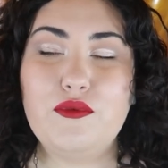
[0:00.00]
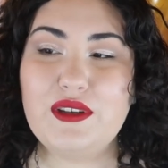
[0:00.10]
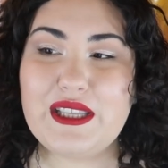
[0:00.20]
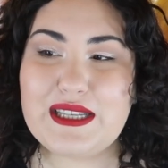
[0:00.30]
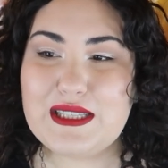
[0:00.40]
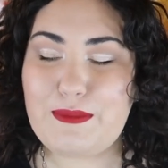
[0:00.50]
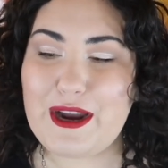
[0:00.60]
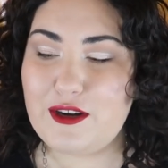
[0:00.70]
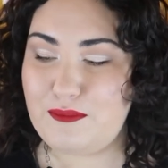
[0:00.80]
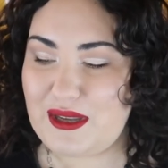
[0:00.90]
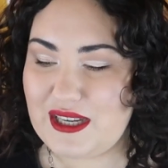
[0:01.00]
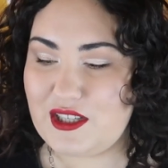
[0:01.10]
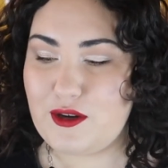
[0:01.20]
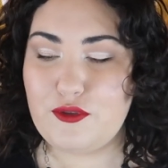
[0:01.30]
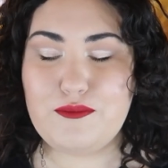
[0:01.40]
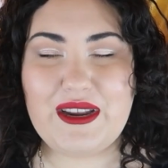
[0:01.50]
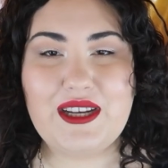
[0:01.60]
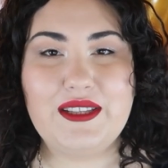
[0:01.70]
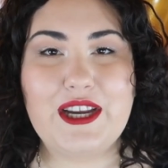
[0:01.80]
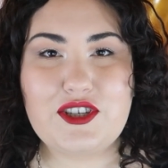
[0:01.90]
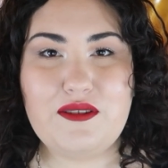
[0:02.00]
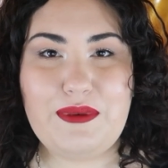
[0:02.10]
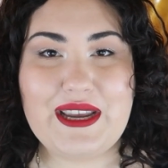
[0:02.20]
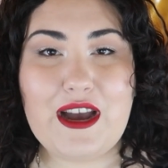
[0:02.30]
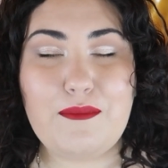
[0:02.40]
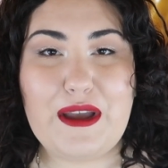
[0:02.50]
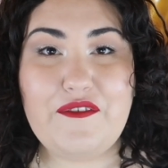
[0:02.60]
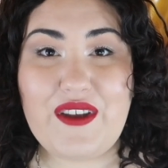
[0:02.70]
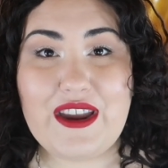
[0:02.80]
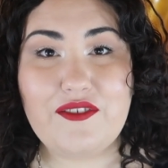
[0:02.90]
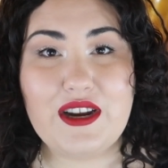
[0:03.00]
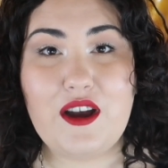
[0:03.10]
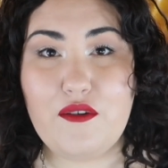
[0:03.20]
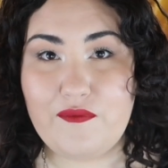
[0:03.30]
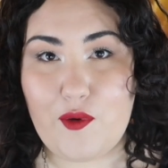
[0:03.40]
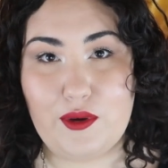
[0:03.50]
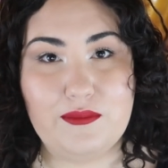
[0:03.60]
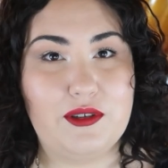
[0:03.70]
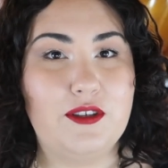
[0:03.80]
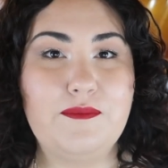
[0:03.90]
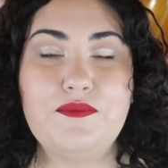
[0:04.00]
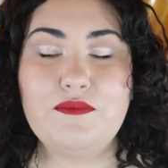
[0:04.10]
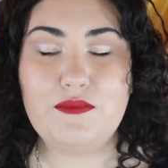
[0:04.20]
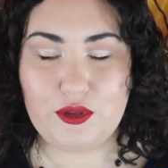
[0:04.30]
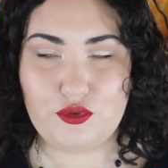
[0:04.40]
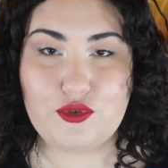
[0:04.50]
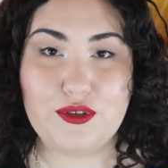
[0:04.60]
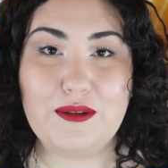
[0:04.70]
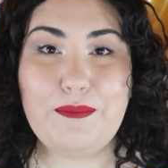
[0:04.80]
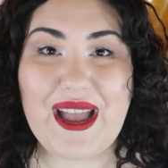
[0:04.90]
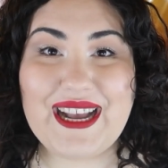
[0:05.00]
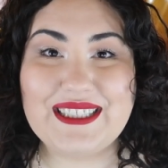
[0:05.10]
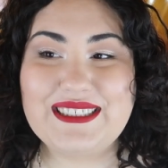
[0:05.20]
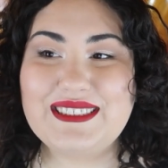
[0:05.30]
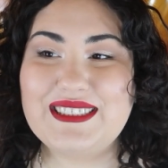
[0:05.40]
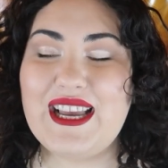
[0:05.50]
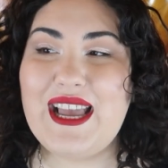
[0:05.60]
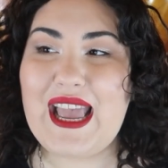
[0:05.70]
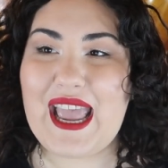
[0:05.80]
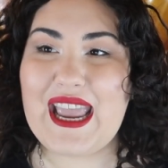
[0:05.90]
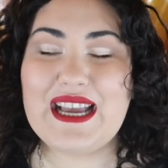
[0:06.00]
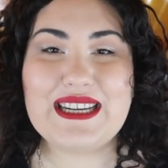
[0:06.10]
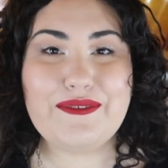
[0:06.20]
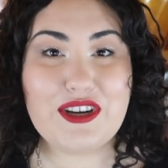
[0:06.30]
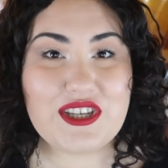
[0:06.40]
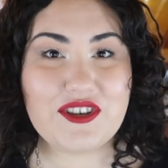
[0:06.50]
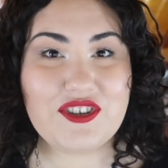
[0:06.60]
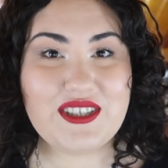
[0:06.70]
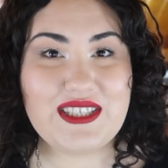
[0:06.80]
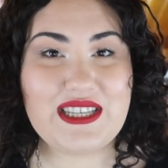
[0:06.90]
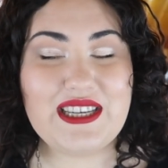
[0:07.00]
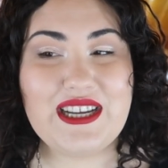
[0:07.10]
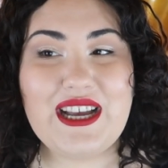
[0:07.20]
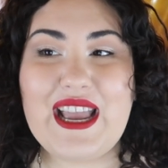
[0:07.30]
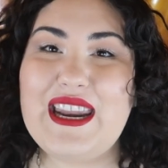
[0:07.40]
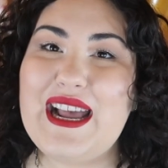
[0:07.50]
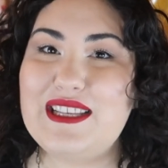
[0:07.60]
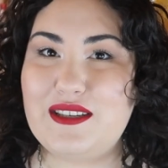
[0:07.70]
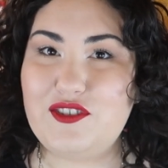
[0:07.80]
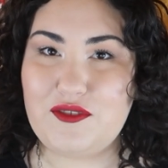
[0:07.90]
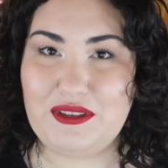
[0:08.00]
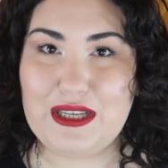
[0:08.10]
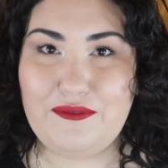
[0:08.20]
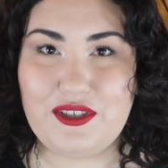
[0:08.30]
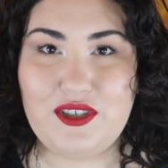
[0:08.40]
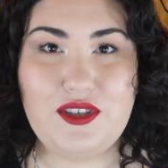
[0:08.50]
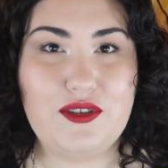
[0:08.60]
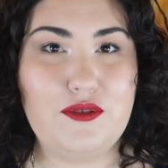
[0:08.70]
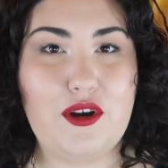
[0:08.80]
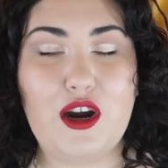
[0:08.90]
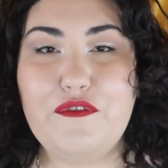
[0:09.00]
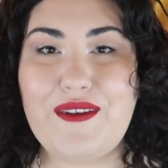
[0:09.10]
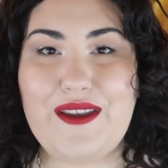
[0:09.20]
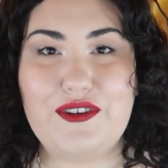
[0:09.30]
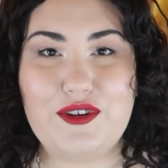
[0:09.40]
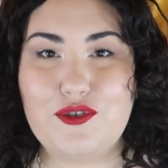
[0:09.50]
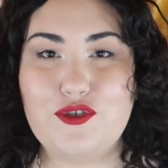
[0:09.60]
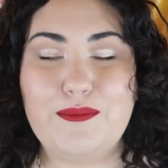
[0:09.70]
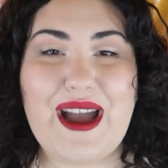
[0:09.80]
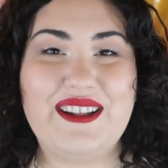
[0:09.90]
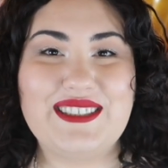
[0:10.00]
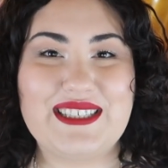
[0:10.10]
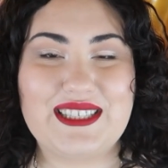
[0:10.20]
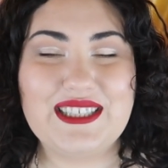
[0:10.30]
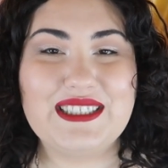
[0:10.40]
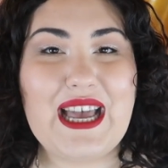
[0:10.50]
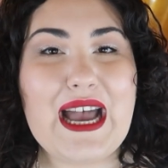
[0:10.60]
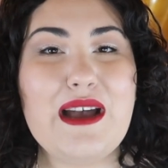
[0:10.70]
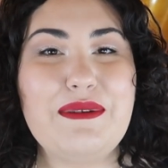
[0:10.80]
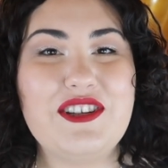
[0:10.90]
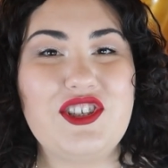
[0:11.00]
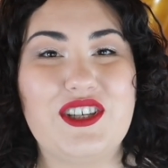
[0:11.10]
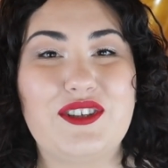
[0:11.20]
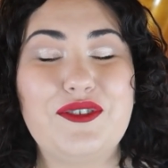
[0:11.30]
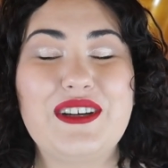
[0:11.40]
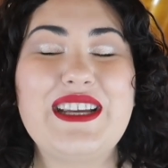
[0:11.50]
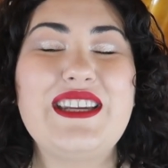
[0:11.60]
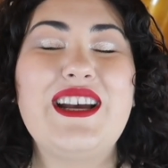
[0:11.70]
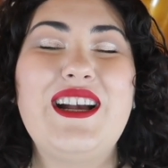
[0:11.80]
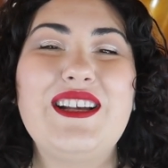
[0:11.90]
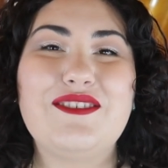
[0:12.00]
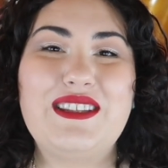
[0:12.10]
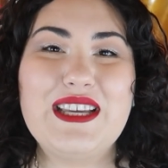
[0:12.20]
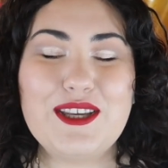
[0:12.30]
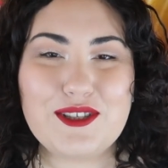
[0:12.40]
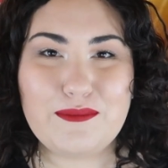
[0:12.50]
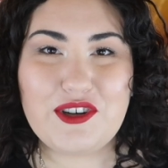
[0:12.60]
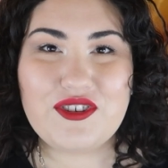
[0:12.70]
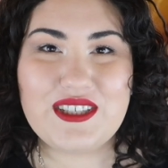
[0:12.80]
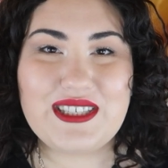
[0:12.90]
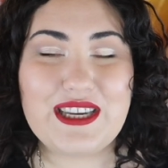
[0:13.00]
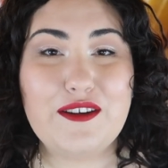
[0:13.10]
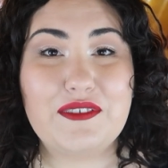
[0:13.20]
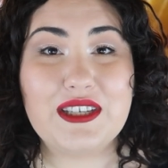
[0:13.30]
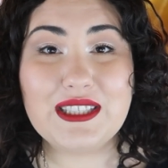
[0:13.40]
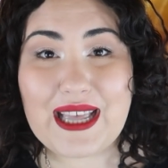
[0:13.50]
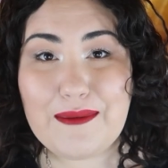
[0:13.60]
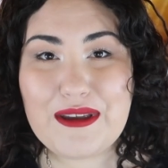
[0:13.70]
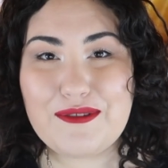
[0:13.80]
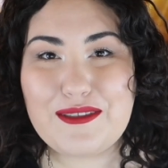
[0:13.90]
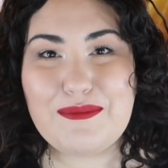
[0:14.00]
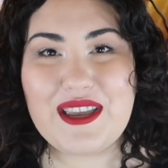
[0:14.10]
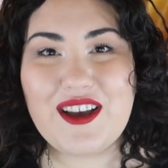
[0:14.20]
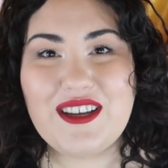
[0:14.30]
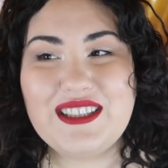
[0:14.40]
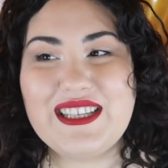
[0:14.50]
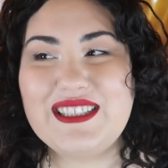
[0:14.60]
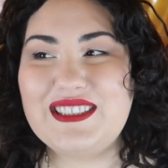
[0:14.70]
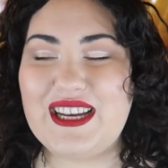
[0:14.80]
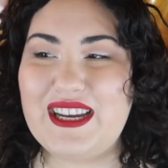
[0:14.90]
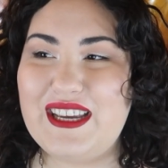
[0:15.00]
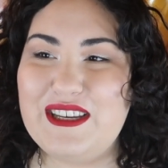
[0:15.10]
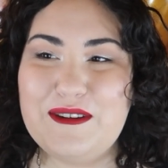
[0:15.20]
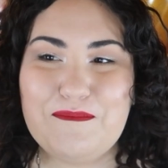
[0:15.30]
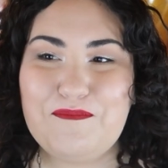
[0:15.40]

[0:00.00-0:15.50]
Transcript: really inspired me to go through my collection and pick out my favorite affordable neutral palettes. And I reached out to Christina and asked if she would love to do our favorite neutral palettes as a collab, and she agreed. So thank you so much, Christina, for collabing with me on this. I